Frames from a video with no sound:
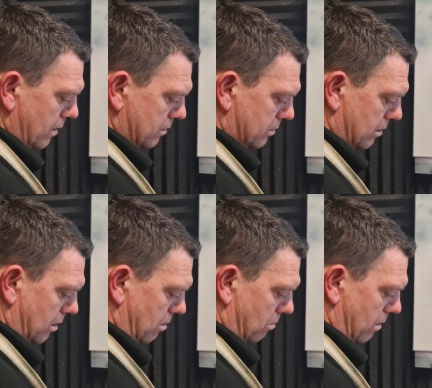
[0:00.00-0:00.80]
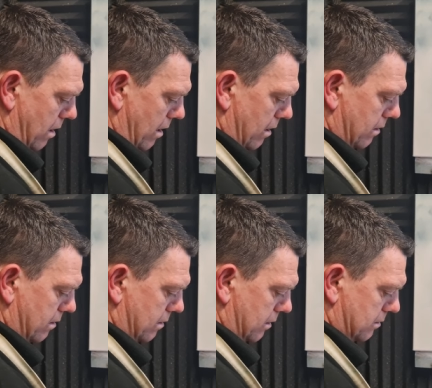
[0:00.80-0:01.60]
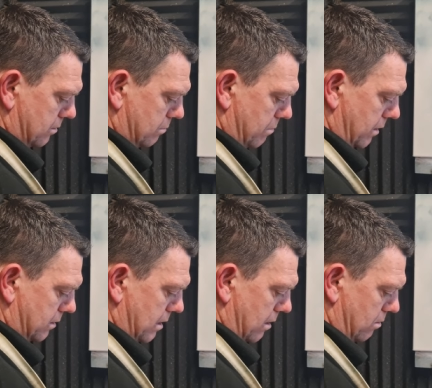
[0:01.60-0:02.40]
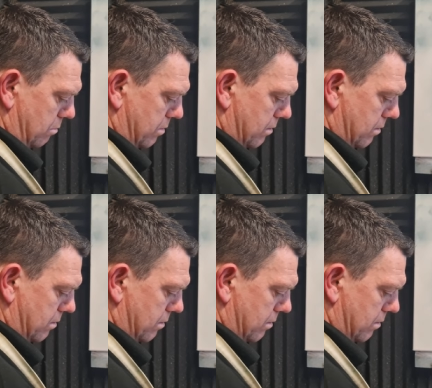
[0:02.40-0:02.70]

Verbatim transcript: So let's just mix that up,